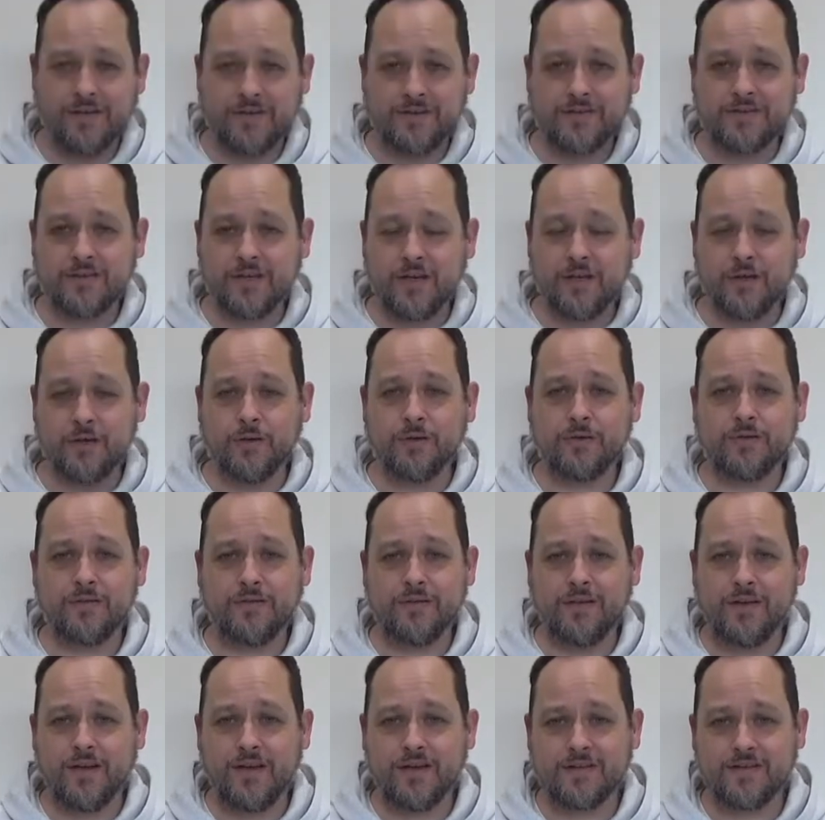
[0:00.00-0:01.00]
so
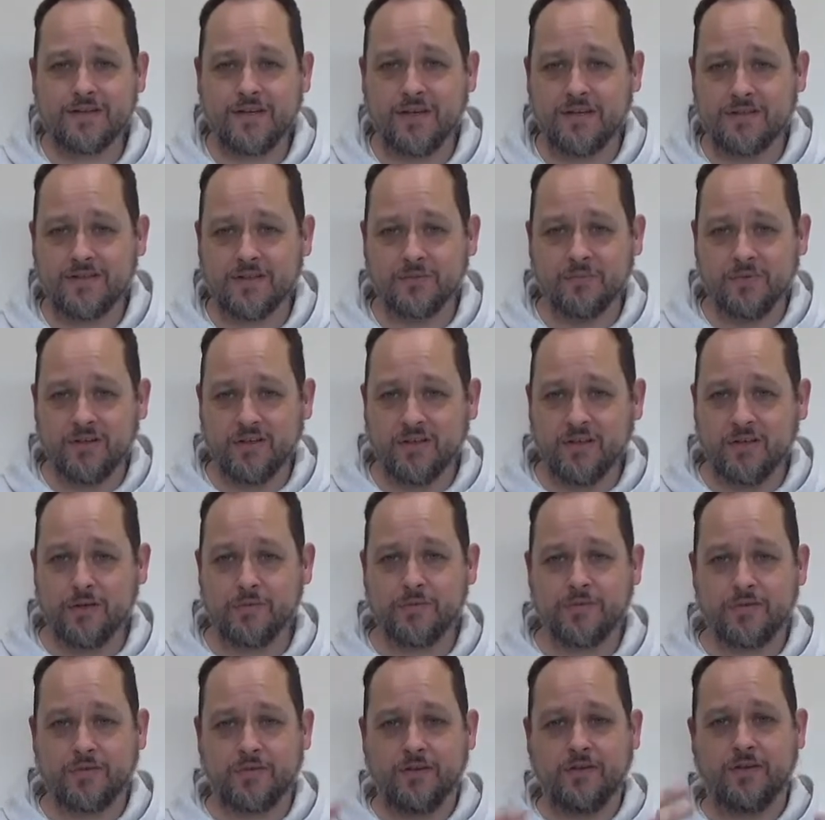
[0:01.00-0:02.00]
the next item we
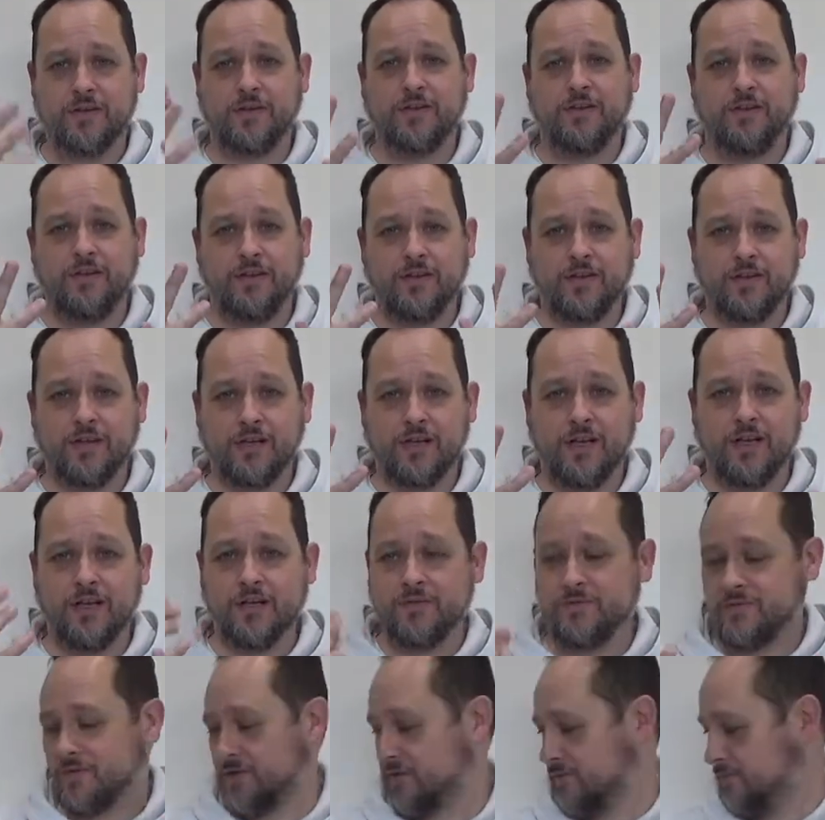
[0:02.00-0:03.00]
have are the
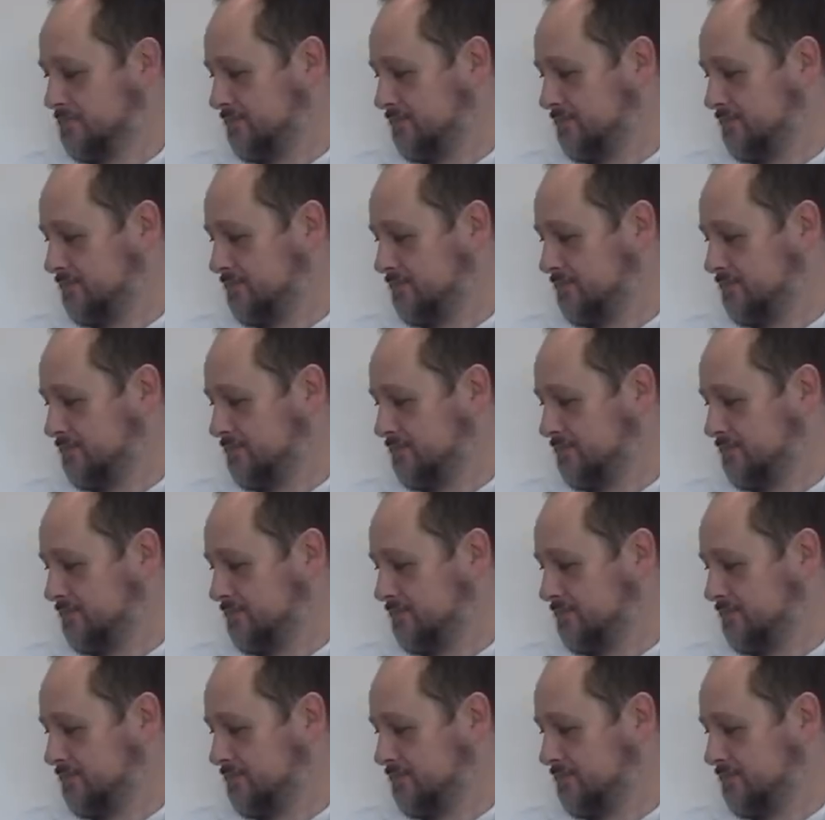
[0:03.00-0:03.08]
gloves.